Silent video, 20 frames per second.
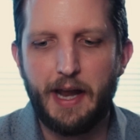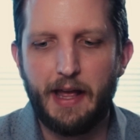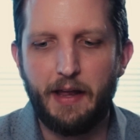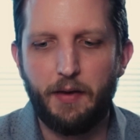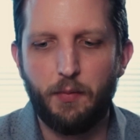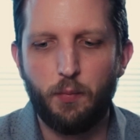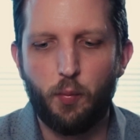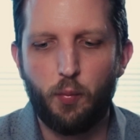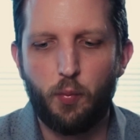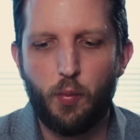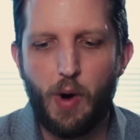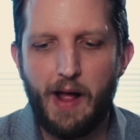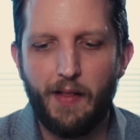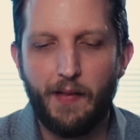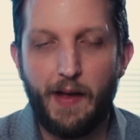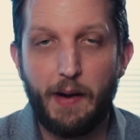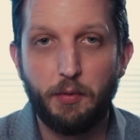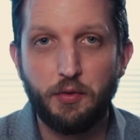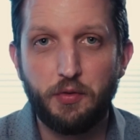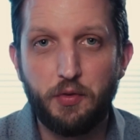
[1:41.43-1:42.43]
And
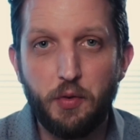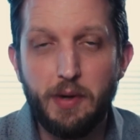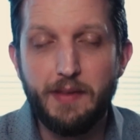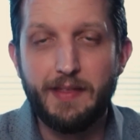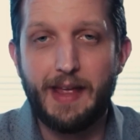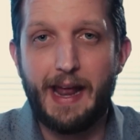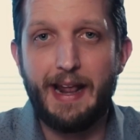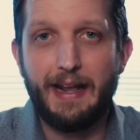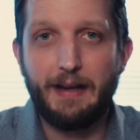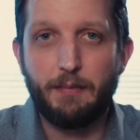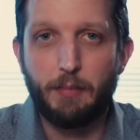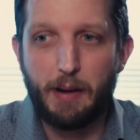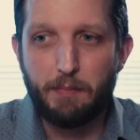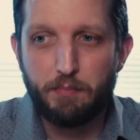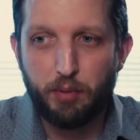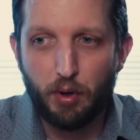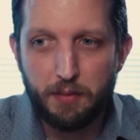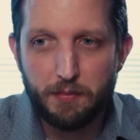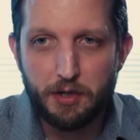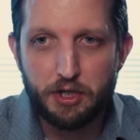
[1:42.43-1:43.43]
while I was doing that, I
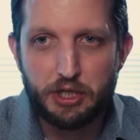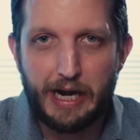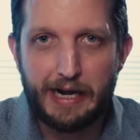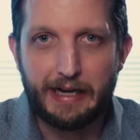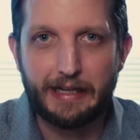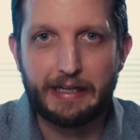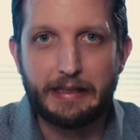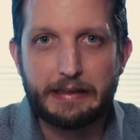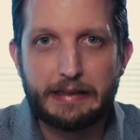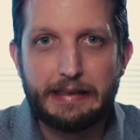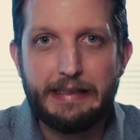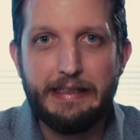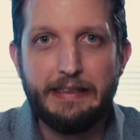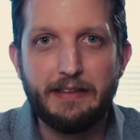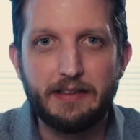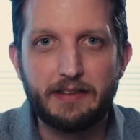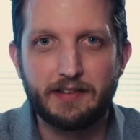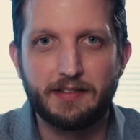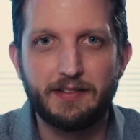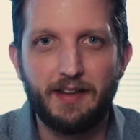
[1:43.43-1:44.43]
pretty much had a
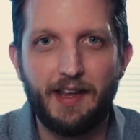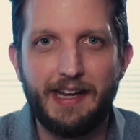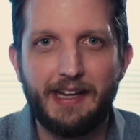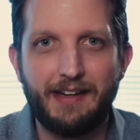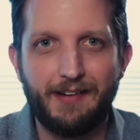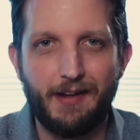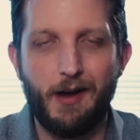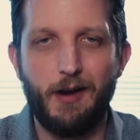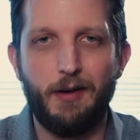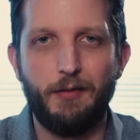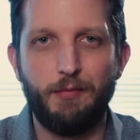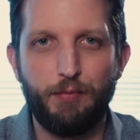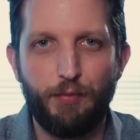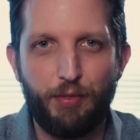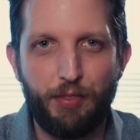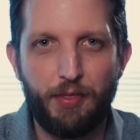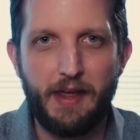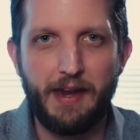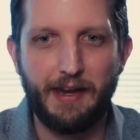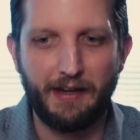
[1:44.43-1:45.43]
clean slate of
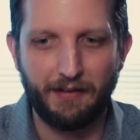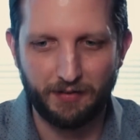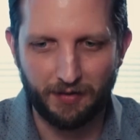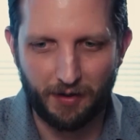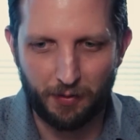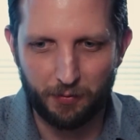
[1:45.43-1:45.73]
things.